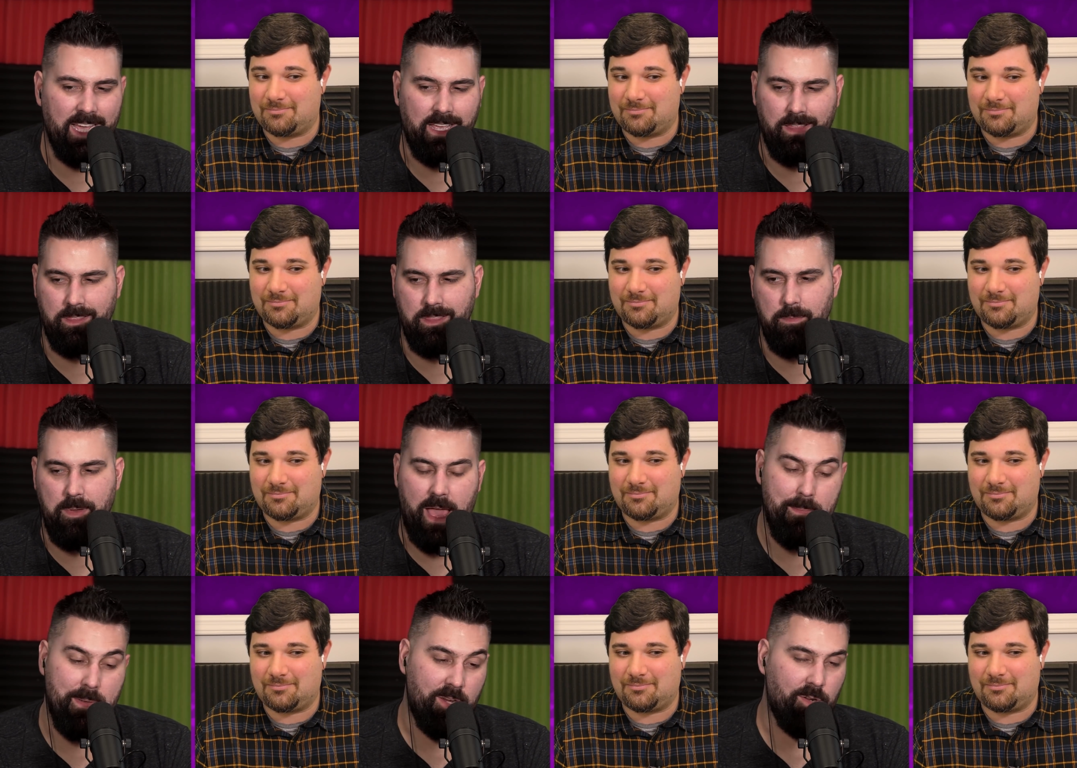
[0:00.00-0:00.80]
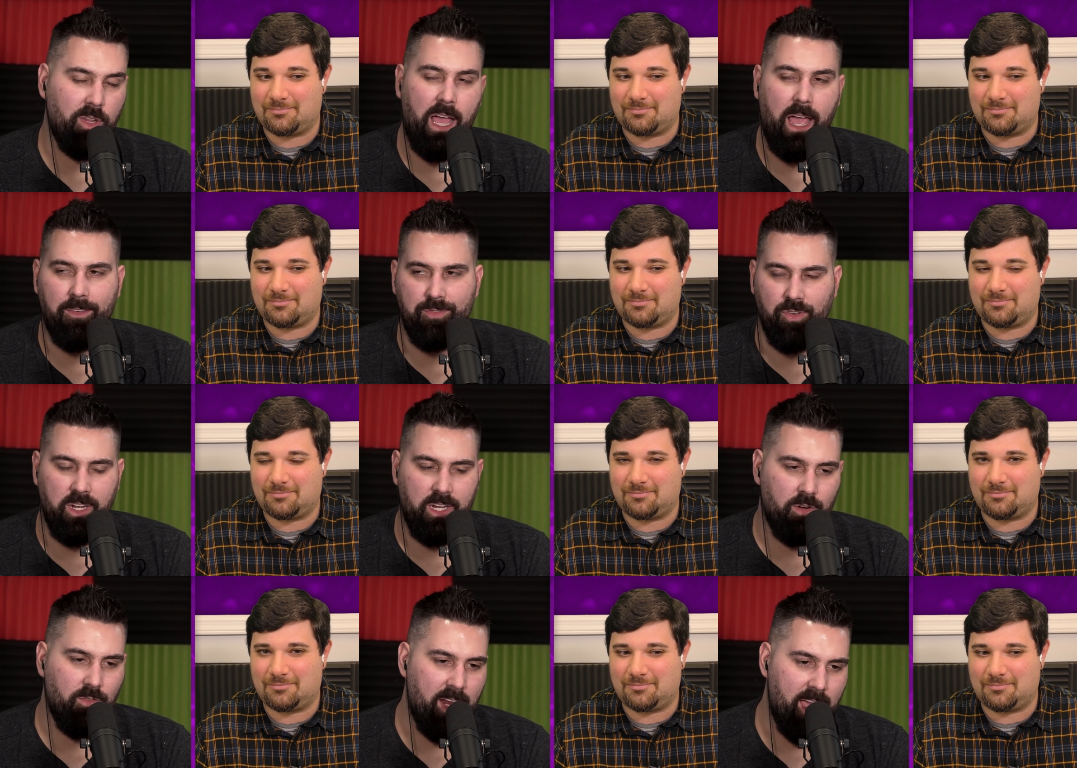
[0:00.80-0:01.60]
Speaker 1: like, the Batman who laughs
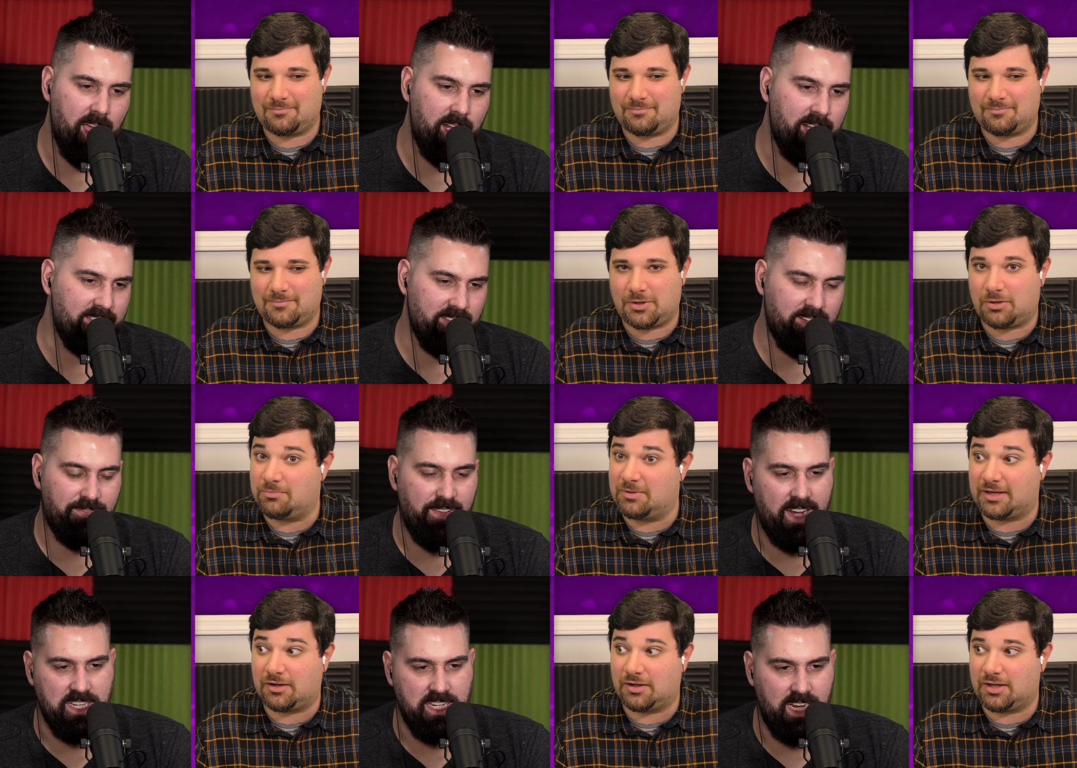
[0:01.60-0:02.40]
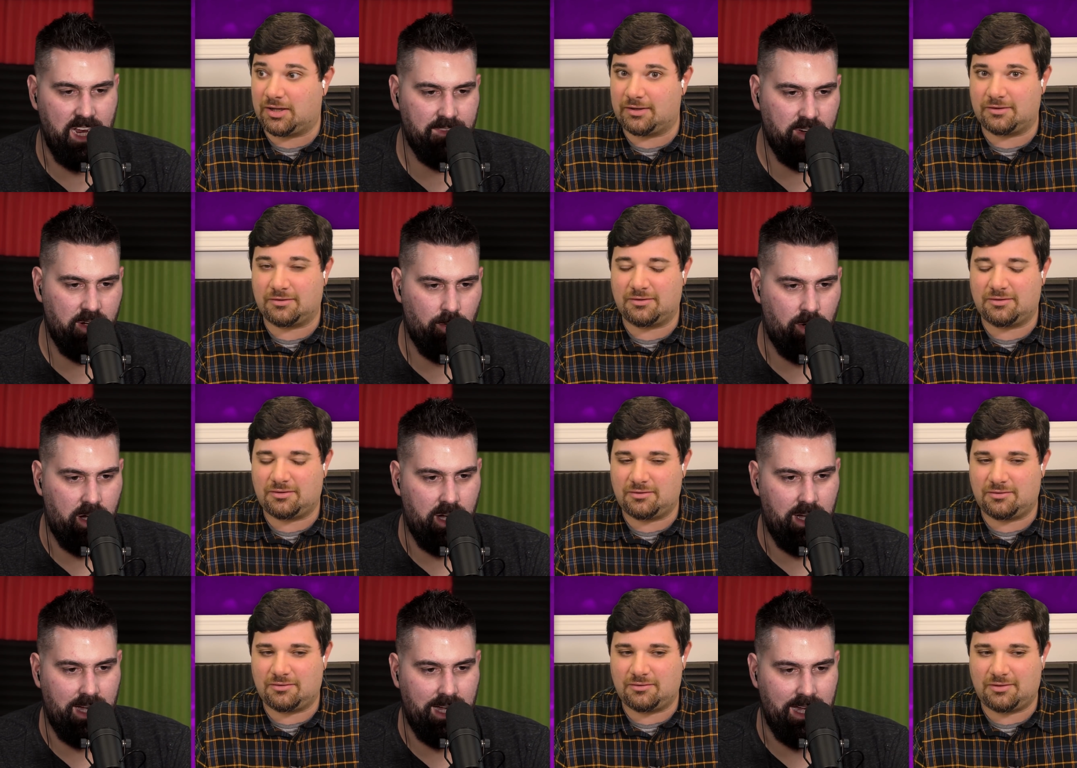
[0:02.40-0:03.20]
running around, and he's infecting
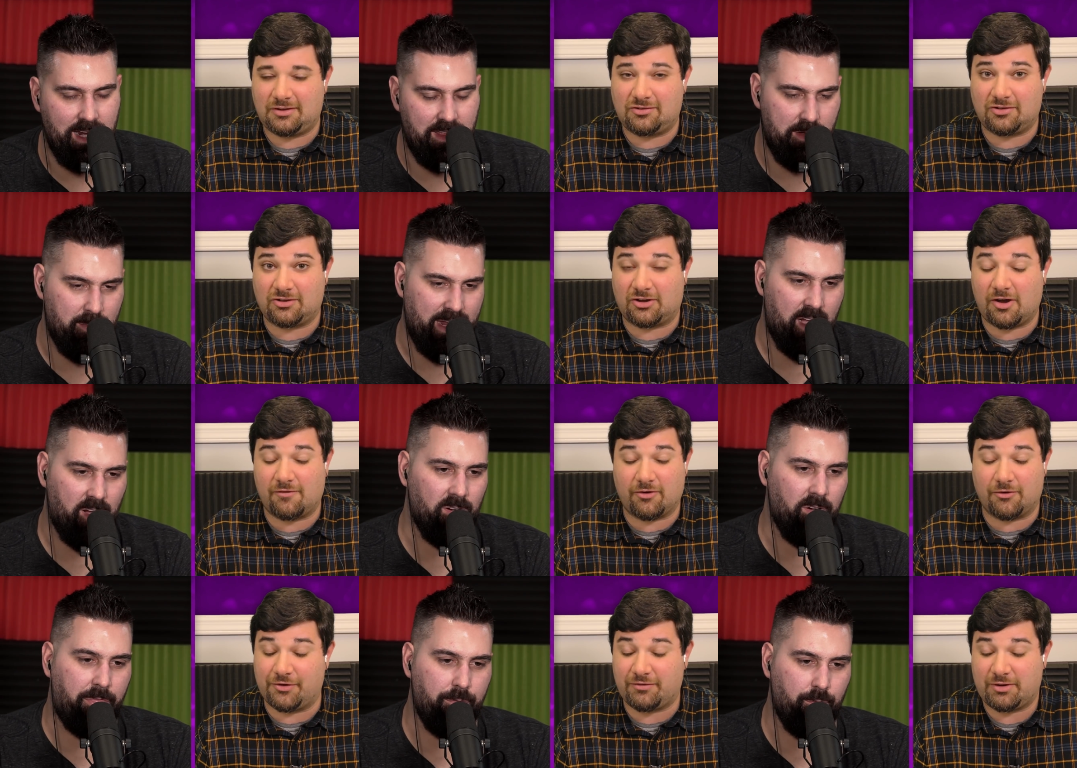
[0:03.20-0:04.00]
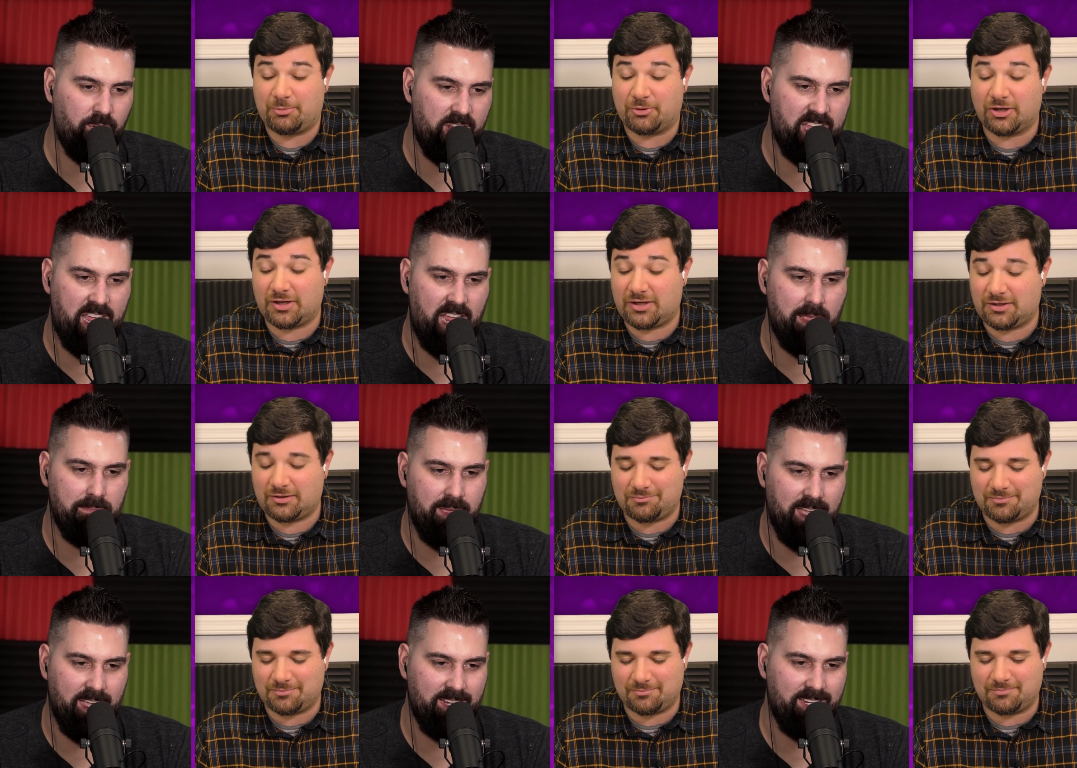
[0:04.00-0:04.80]
everyone. He's and then we got Earth 3 book. Came
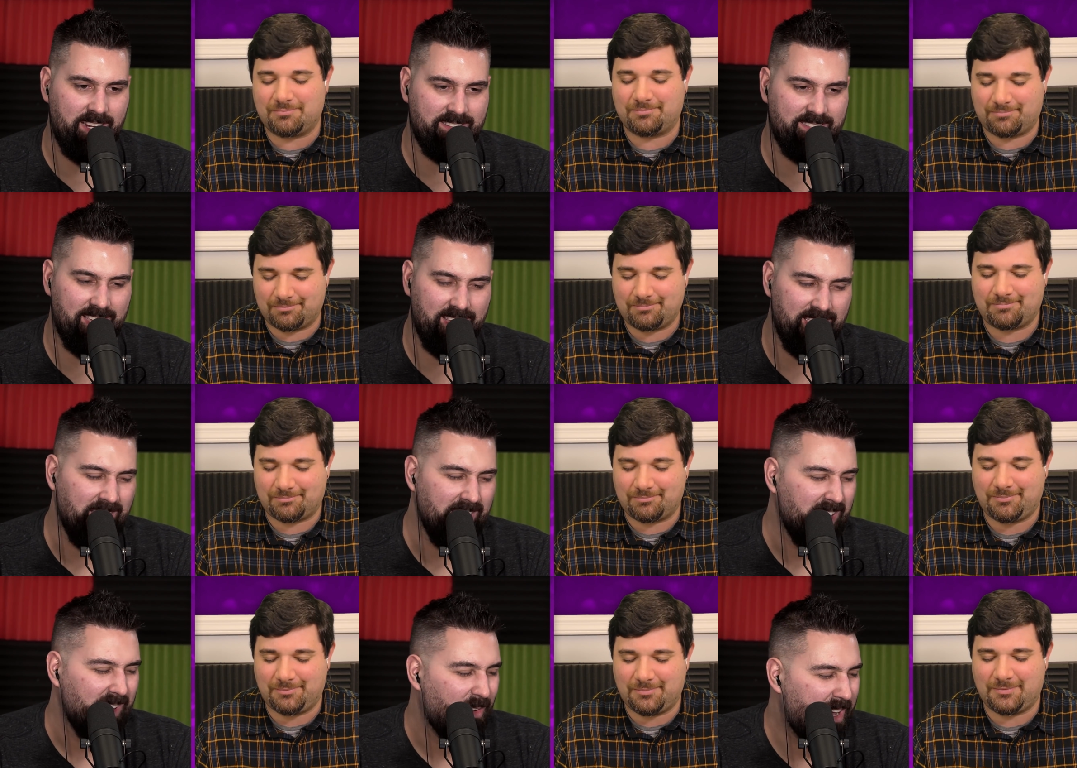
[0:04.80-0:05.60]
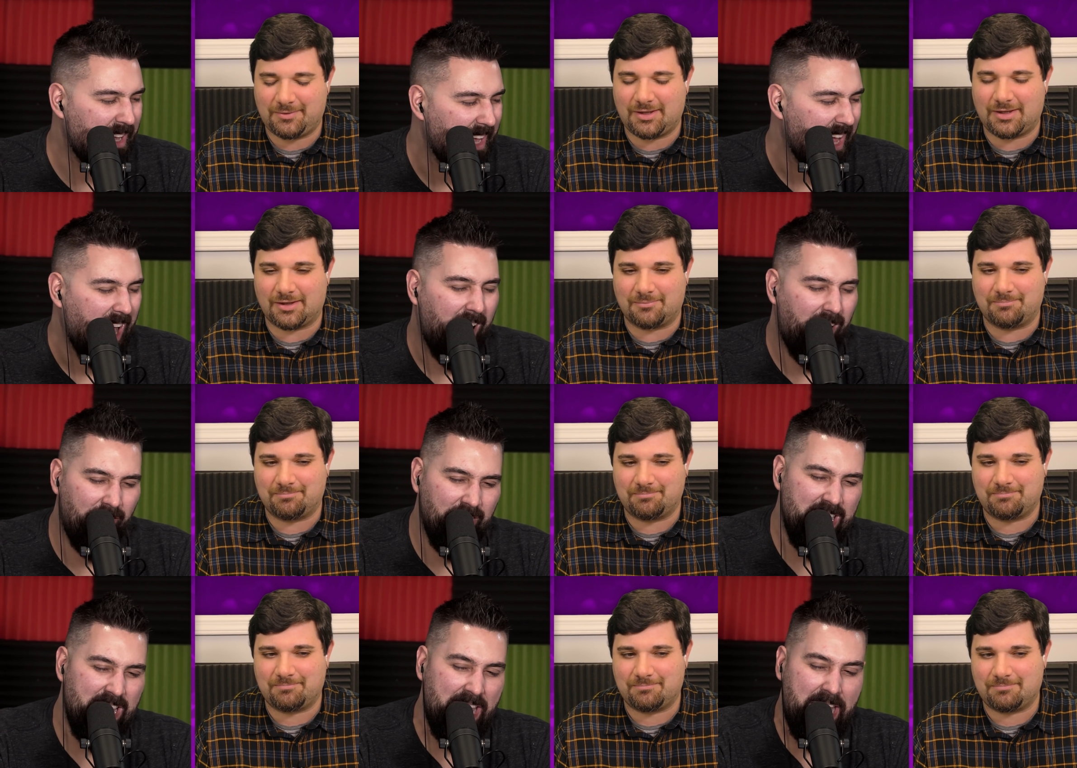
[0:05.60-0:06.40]
back. It's like, how
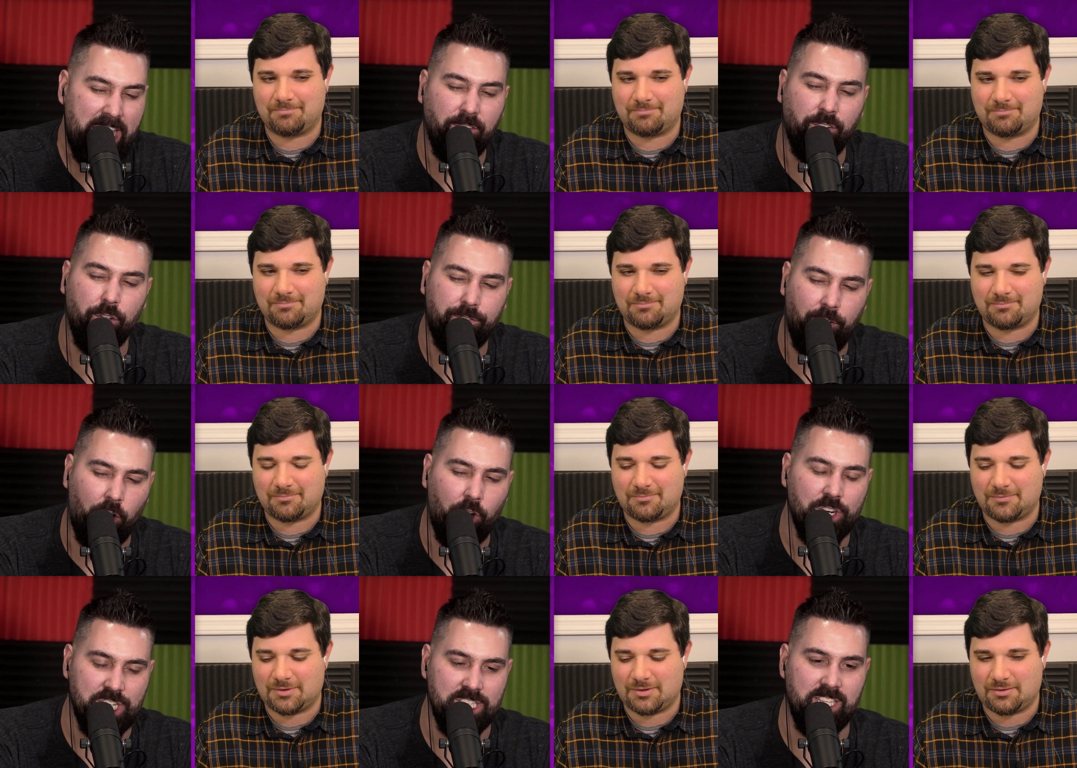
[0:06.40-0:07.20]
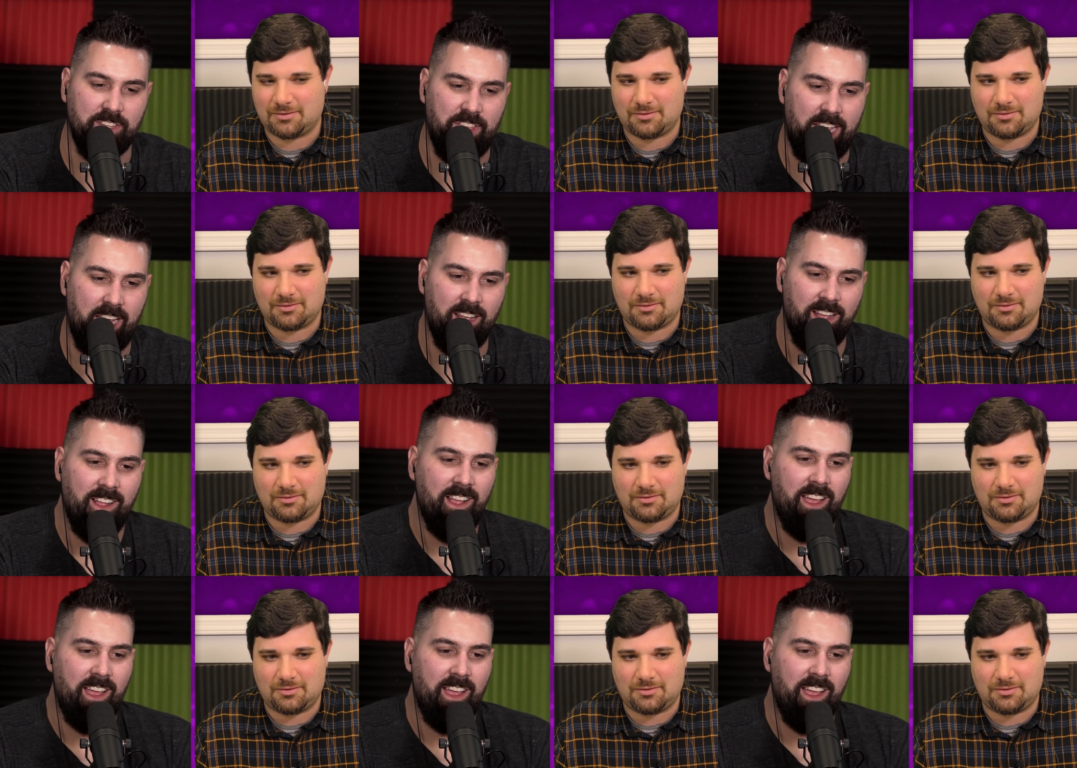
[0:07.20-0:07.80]
many evil versions of the...